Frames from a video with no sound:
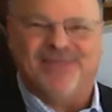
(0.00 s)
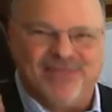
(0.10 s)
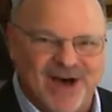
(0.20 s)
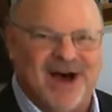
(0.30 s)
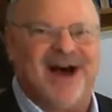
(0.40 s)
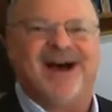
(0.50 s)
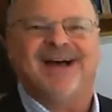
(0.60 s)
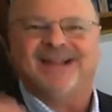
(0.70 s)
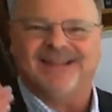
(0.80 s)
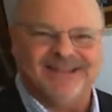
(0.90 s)
the
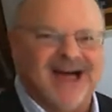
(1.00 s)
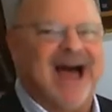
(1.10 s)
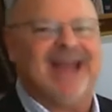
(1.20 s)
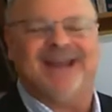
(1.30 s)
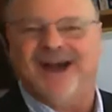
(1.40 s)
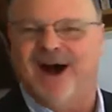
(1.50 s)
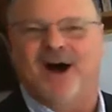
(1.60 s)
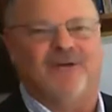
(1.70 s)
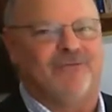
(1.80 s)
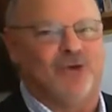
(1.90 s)
light
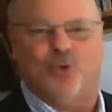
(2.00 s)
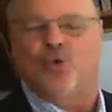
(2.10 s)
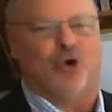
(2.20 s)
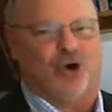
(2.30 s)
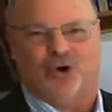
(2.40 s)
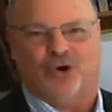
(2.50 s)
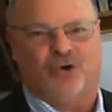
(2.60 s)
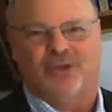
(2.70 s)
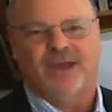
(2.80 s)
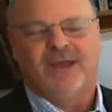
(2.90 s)
of the
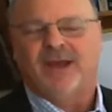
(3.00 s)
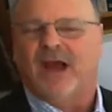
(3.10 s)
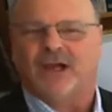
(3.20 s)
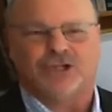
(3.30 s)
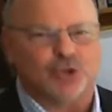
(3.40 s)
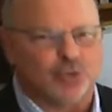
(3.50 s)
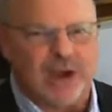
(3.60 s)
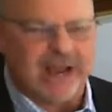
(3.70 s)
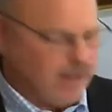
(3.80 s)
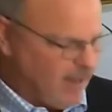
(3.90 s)
world. A
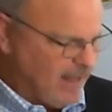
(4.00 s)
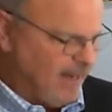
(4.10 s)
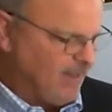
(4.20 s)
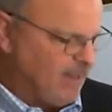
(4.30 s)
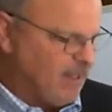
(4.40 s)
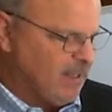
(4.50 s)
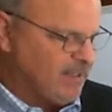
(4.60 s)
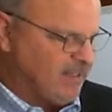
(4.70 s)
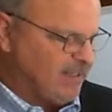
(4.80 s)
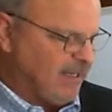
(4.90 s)
direct claim
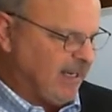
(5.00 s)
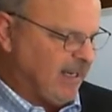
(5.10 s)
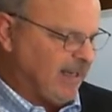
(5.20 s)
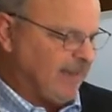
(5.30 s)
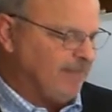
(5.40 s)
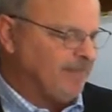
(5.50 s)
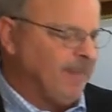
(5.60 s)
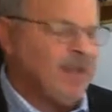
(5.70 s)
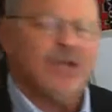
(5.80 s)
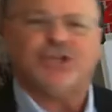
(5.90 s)
to deity.
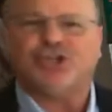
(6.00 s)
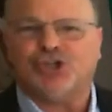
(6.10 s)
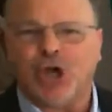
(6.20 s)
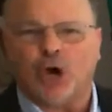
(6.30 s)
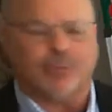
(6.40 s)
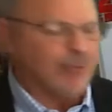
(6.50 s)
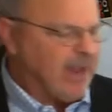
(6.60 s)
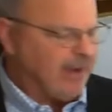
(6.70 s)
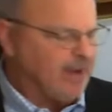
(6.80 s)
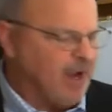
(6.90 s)
The
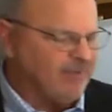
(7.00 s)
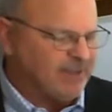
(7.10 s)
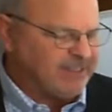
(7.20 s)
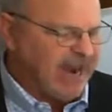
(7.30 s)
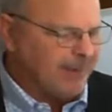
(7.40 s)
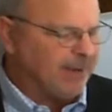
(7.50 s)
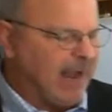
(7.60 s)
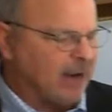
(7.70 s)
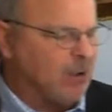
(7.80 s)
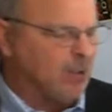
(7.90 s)
showbread of the
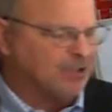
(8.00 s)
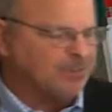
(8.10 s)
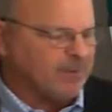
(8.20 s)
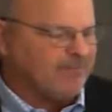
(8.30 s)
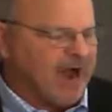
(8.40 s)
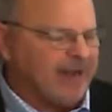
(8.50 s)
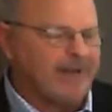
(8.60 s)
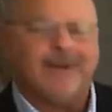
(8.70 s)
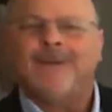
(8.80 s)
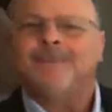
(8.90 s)
tabernacle was provided